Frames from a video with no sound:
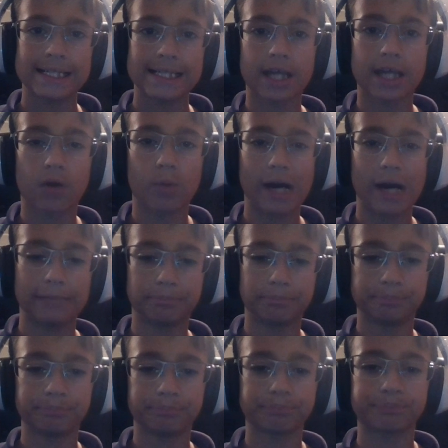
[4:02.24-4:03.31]
So, um,
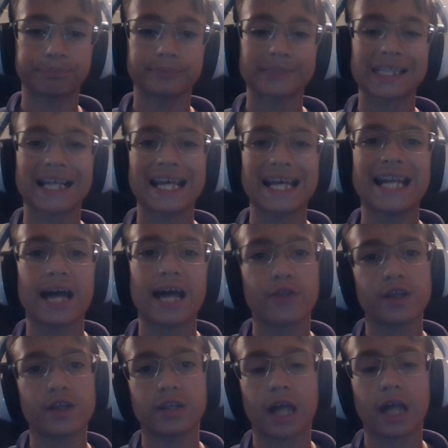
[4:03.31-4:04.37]

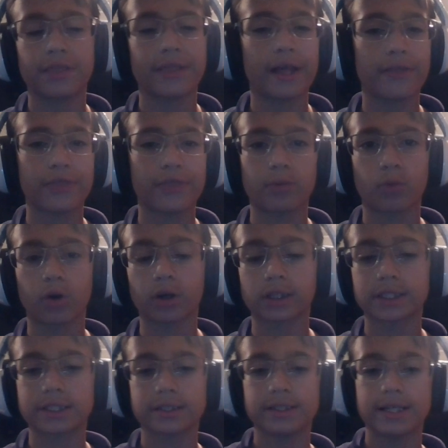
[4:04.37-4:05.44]
nothing, not, nothing
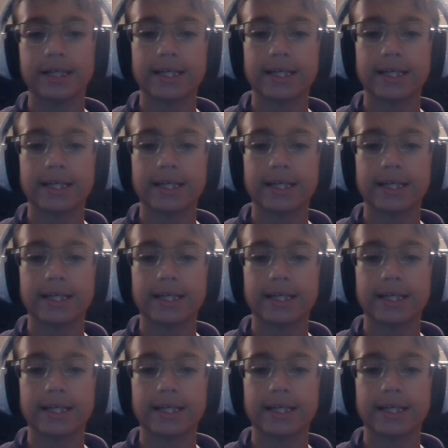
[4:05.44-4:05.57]
worked.